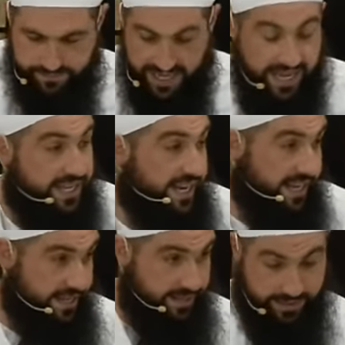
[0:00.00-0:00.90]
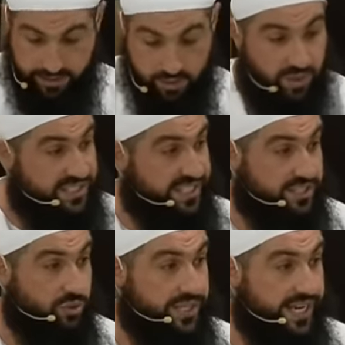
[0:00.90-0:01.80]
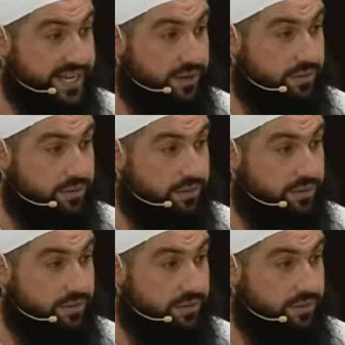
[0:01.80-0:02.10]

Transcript: Yalla, where's this sunnah now?